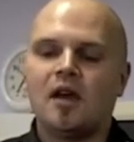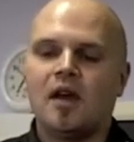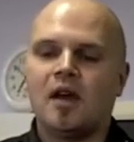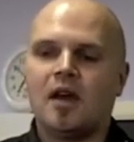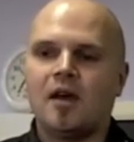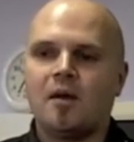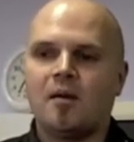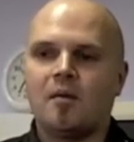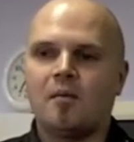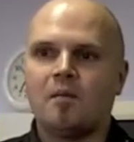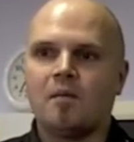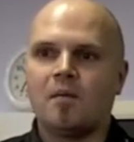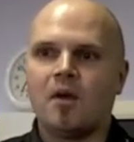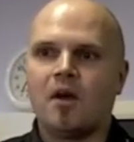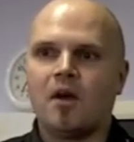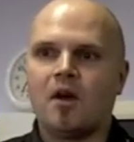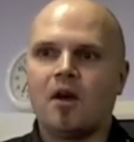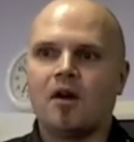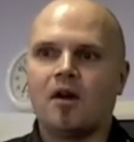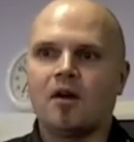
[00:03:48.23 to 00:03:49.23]

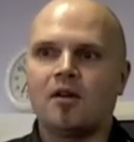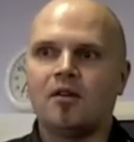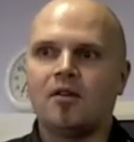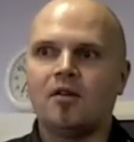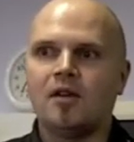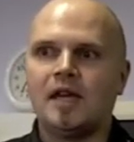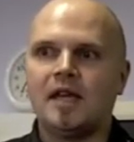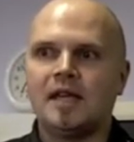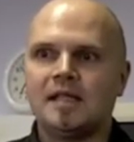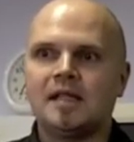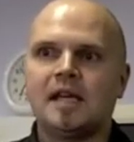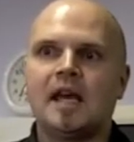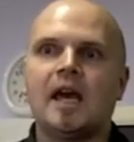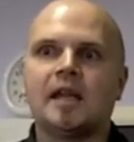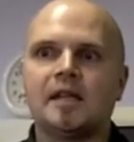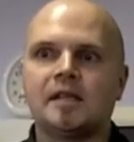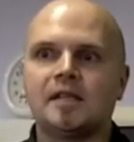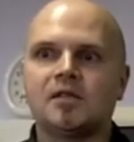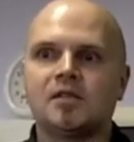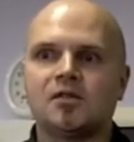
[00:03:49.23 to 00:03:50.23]
How
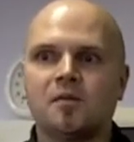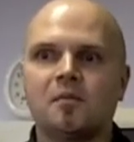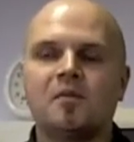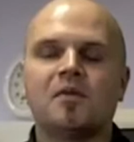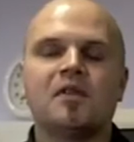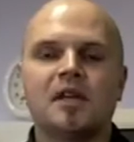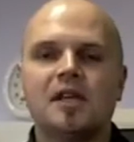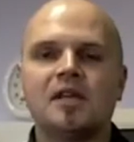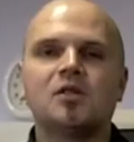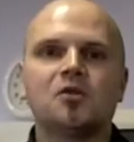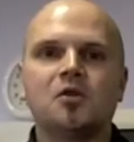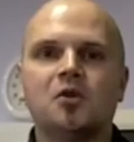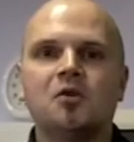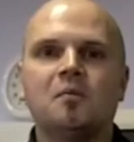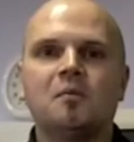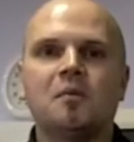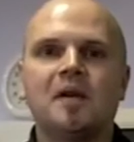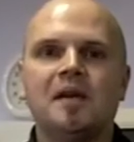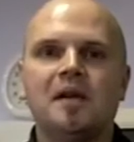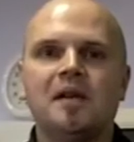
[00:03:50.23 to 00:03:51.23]
intense some things
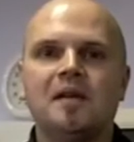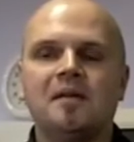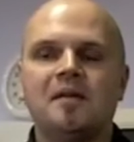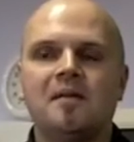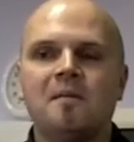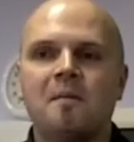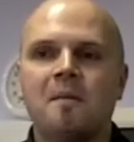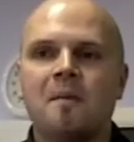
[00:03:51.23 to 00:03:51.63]
could be.